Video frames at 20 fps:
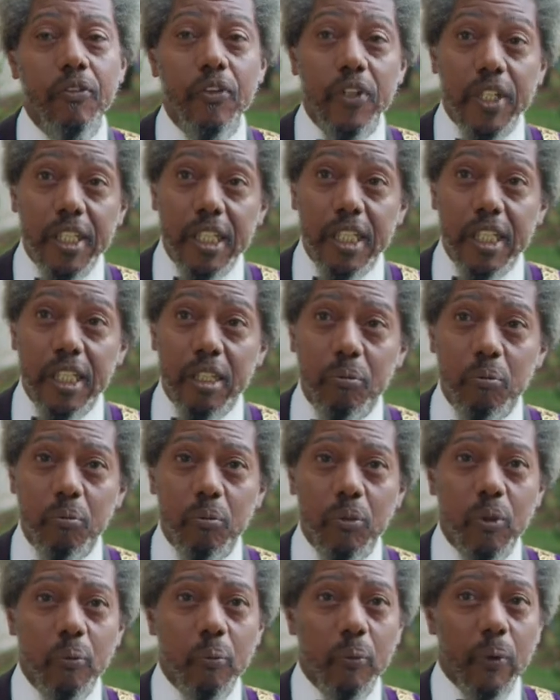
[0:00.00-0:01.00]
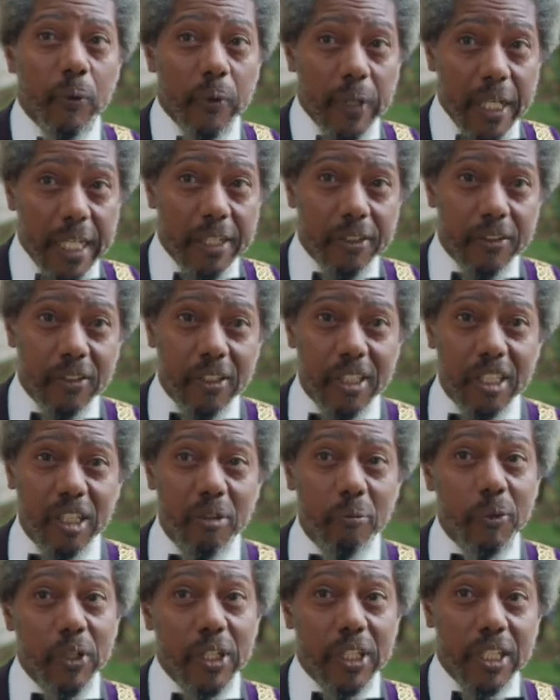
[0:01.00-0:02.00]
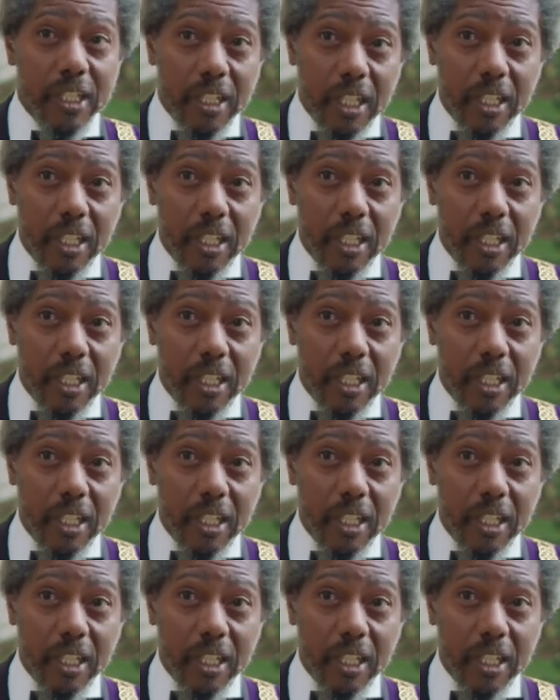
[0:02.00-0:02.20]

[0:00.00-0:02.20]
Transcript: friendship, morality, and brotherly